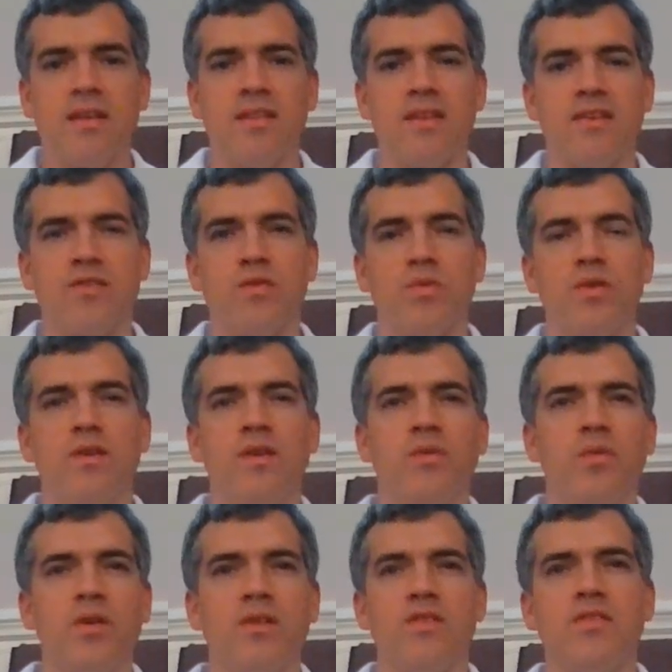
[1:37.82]
This was,
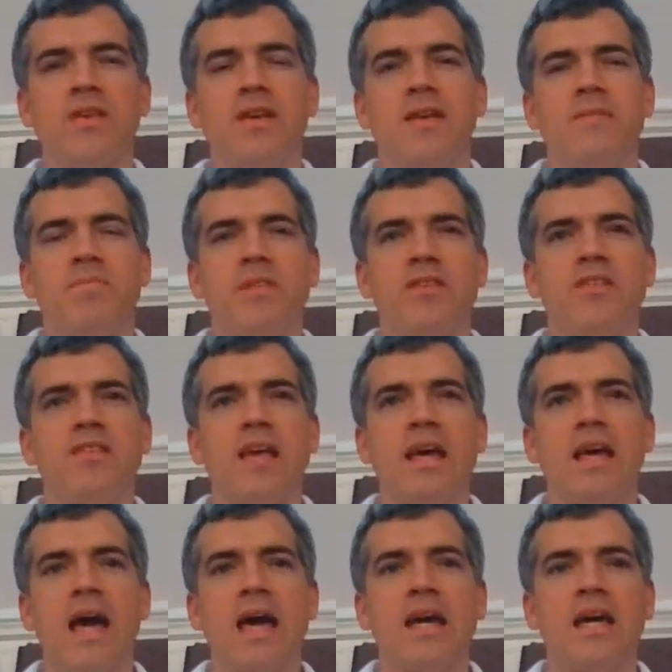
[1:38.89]
was this is a,